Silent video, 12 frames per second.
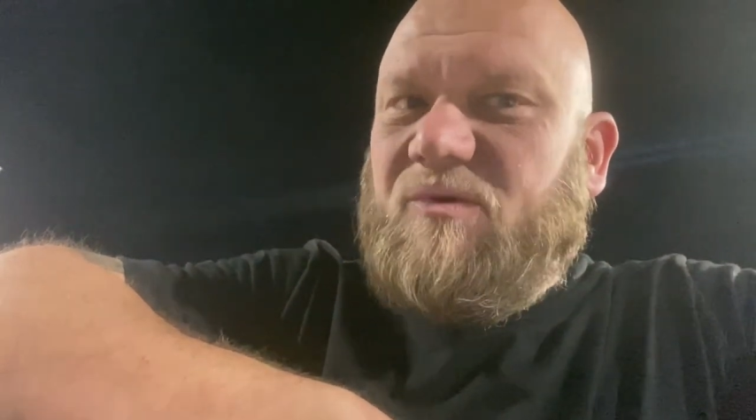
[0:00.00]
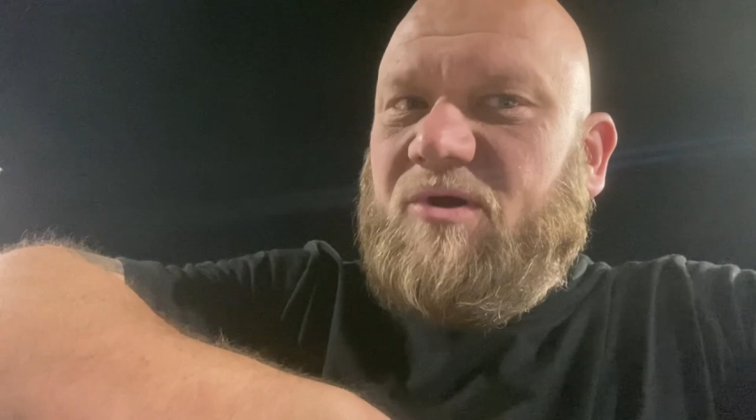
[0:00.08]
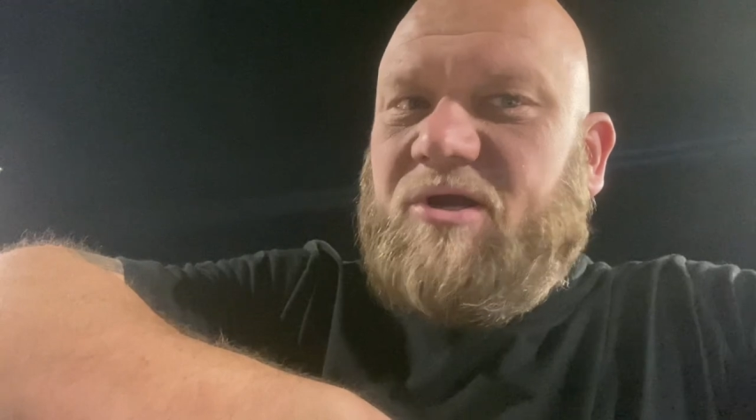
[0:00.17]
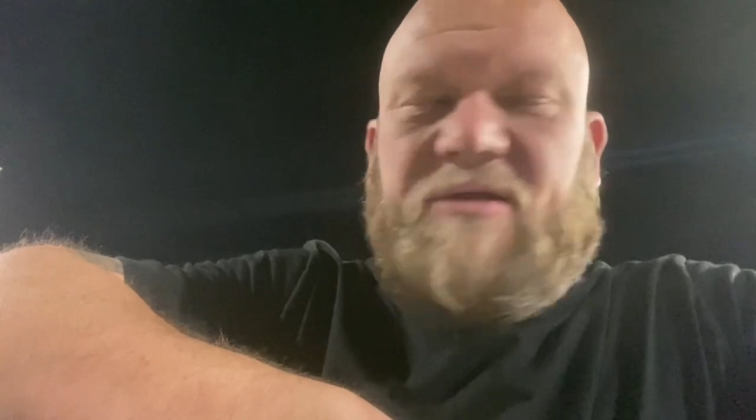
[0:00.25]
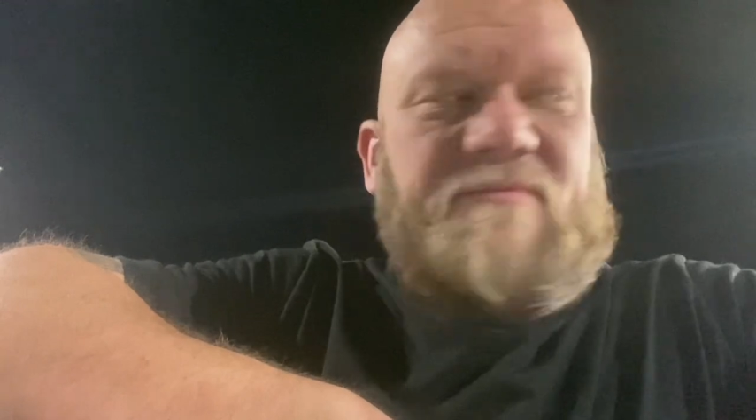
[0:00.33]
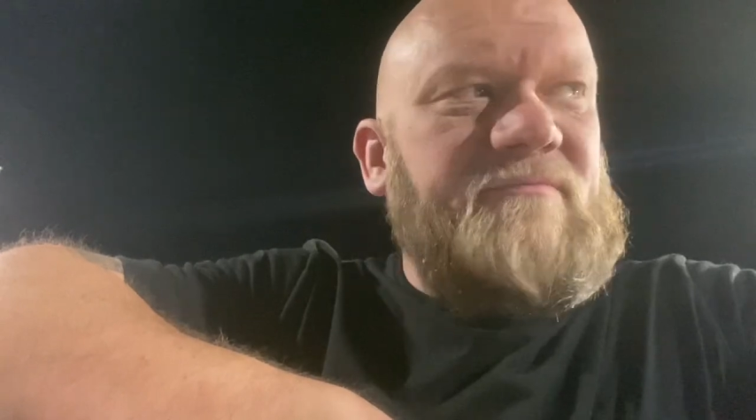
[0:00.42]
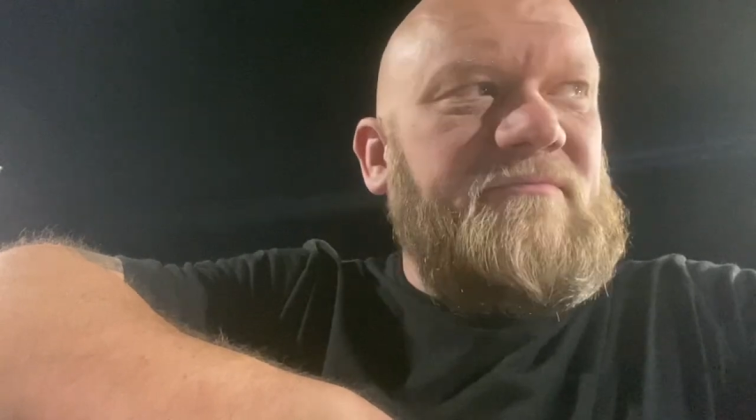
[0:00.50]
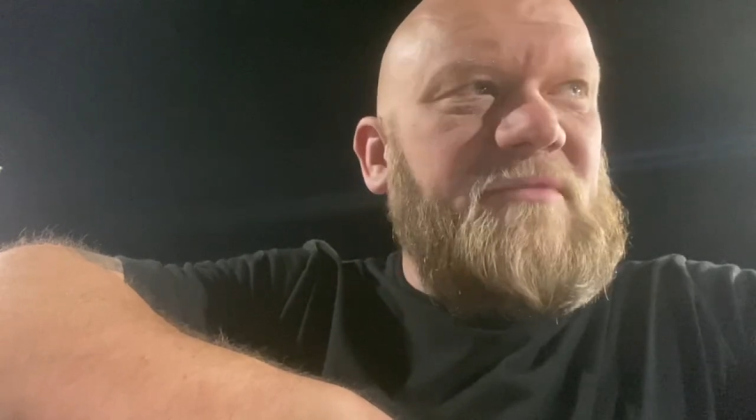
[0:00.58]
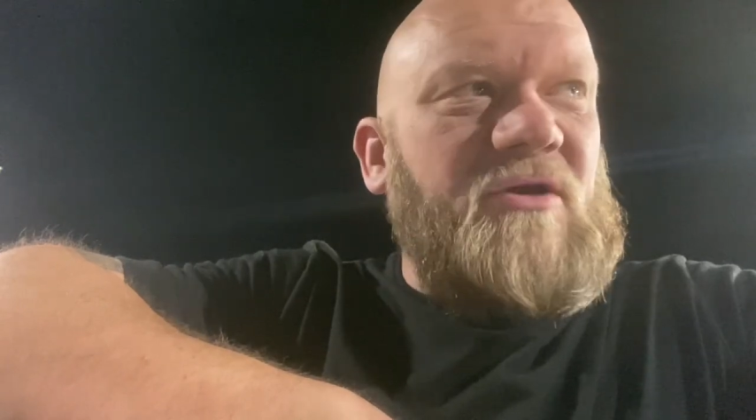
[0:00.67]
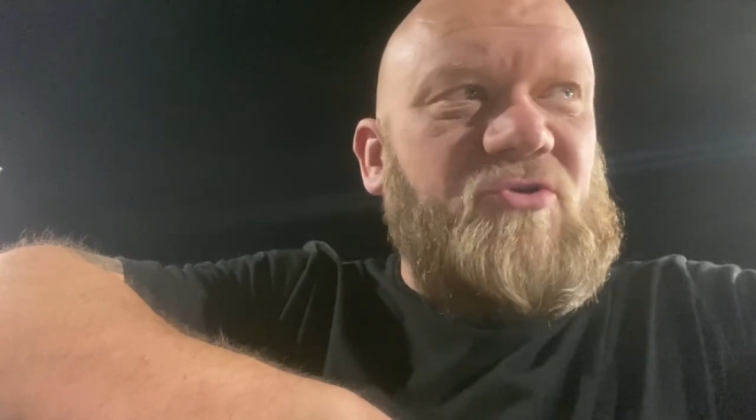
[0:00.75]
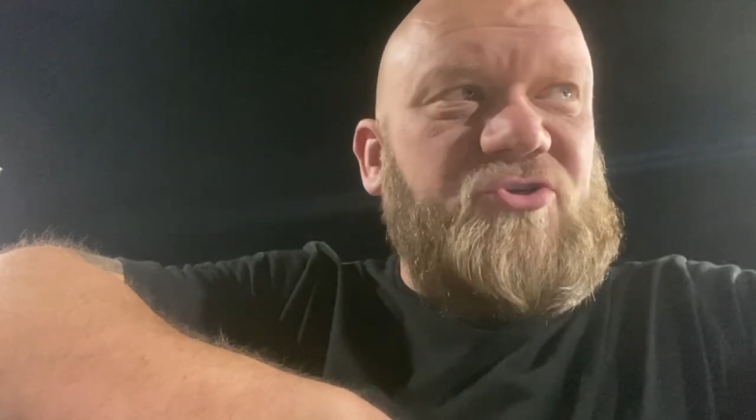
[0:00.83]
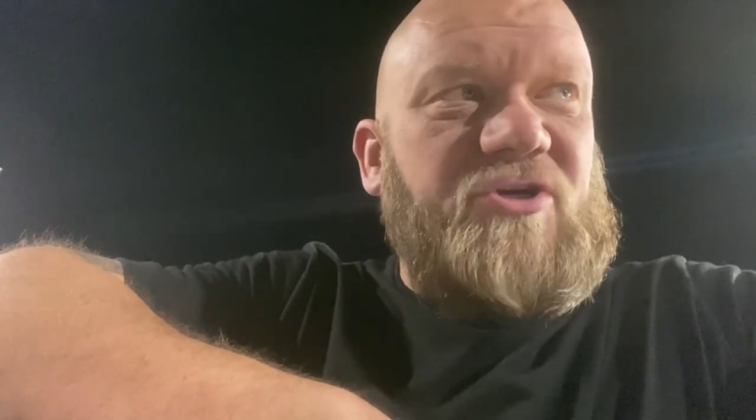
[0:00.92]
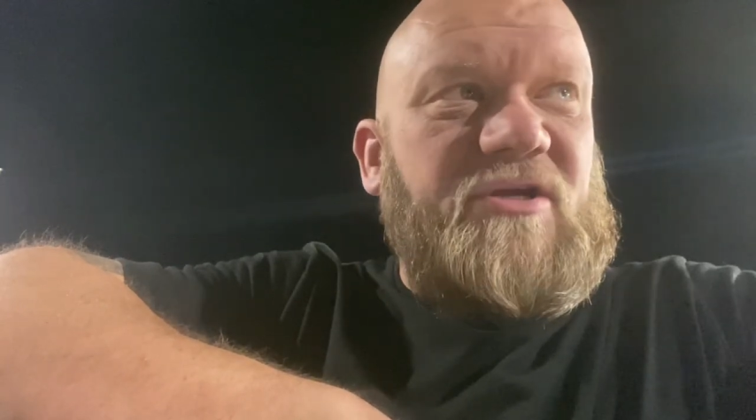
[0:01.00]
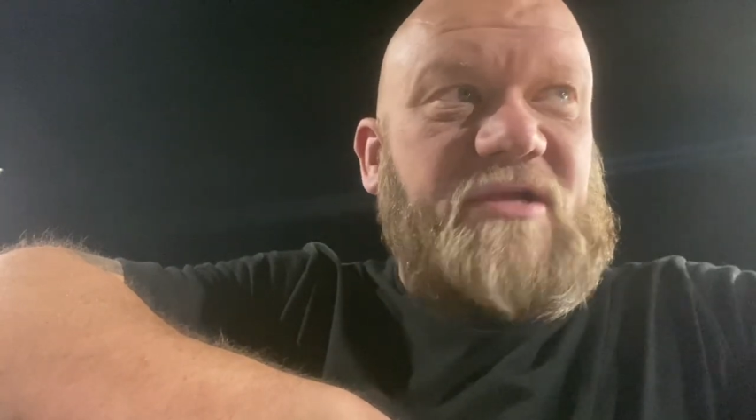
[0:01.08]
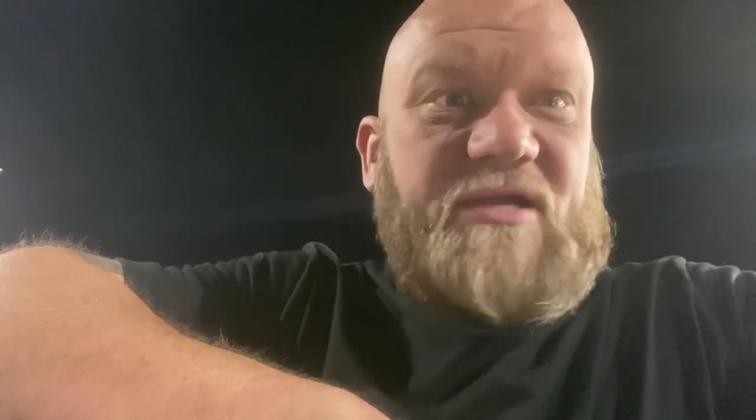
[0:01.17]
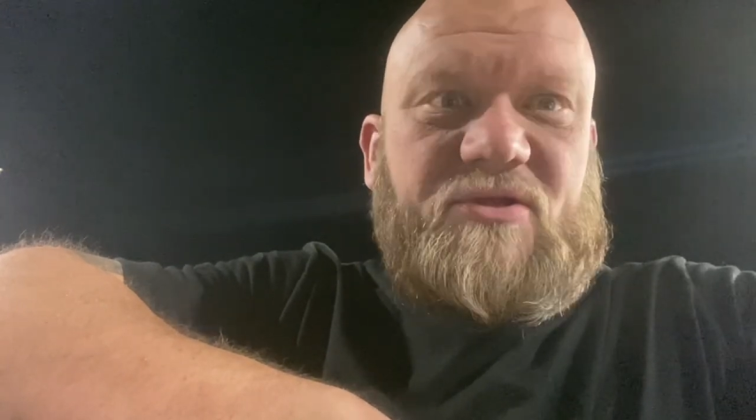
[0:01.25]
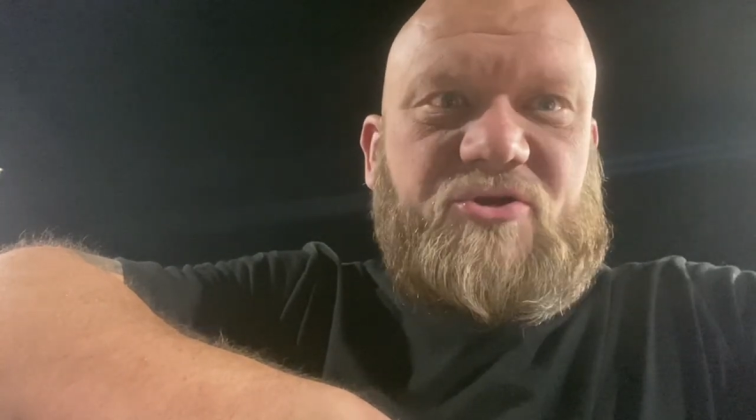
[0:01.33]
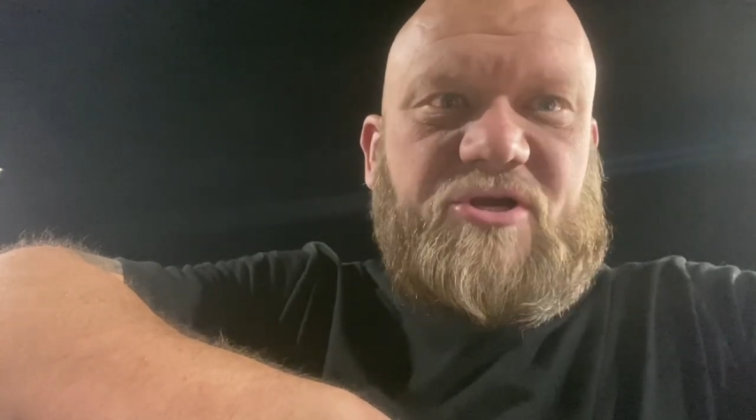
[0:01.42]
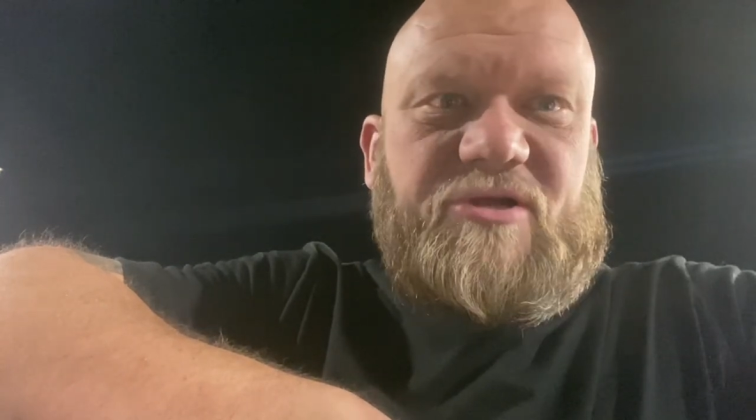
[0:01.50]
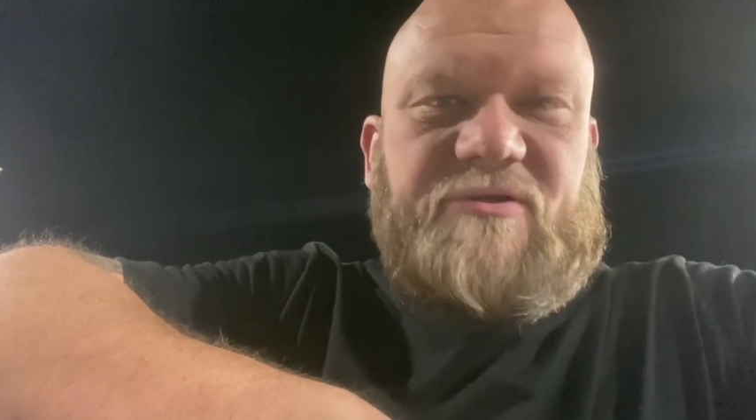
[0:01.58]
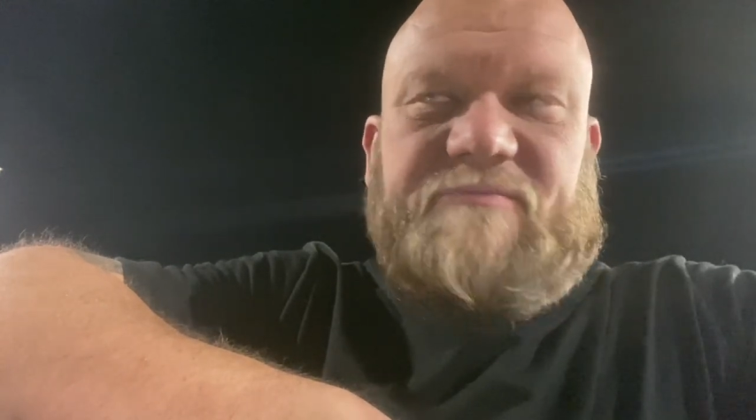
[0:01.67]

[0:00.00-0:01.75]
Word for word: working on the truck and the trailer.